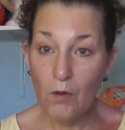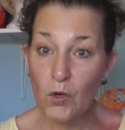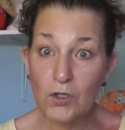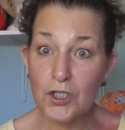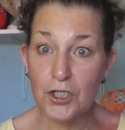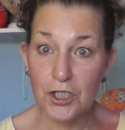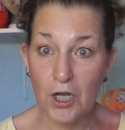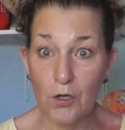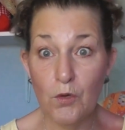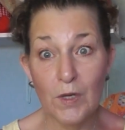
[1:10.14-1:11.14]
I want to
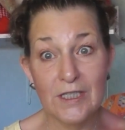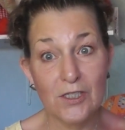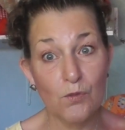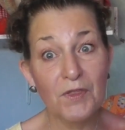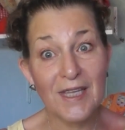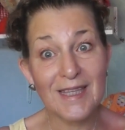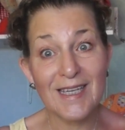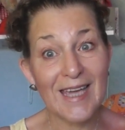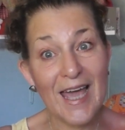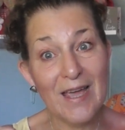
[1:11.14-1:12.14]
show you is something
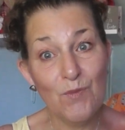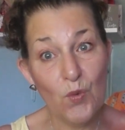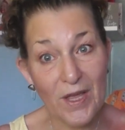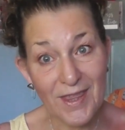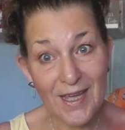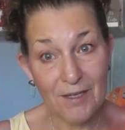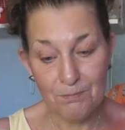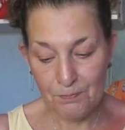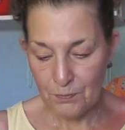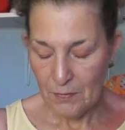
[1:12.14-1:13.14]
that came with it,
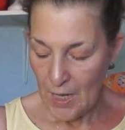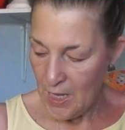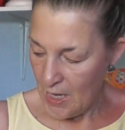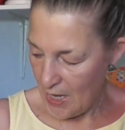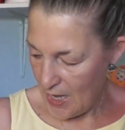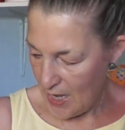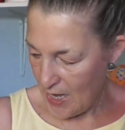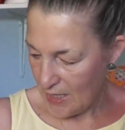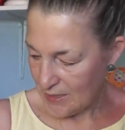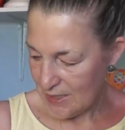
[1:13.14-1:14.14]

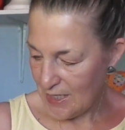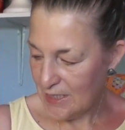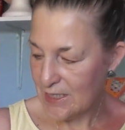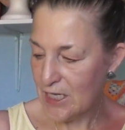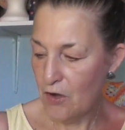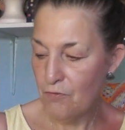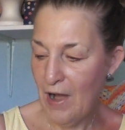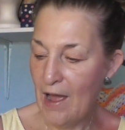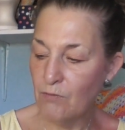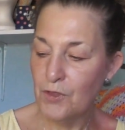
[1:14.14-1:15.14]
and it's a
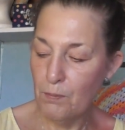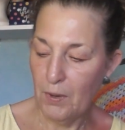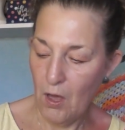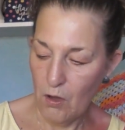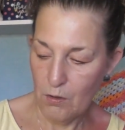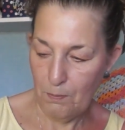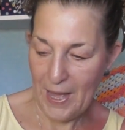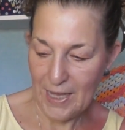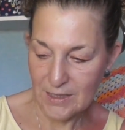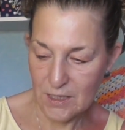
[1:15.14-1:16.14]
round the block
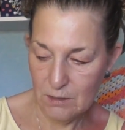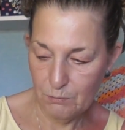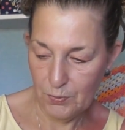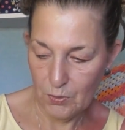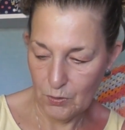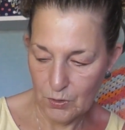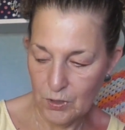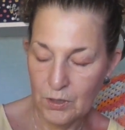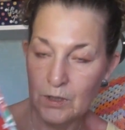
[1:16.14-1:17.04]
pattern book,